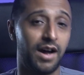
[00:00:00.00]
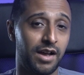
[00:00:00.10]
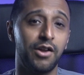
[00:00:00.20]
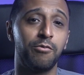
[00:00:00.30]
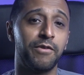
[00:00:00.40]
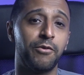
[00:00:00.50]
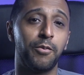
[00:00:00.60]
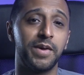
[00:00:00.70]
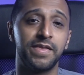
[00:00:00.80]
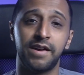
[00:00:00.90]
I know we've all
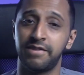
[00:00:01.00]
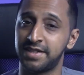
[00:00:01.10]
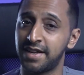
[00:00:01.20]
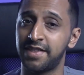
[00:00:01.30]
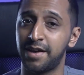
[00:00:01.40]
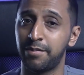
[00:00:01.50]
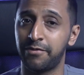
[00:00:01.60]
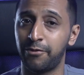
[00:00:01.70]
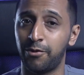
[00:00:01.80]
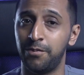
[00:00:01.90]
been there and done that
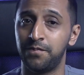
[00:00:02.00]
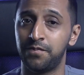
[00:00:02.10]
before.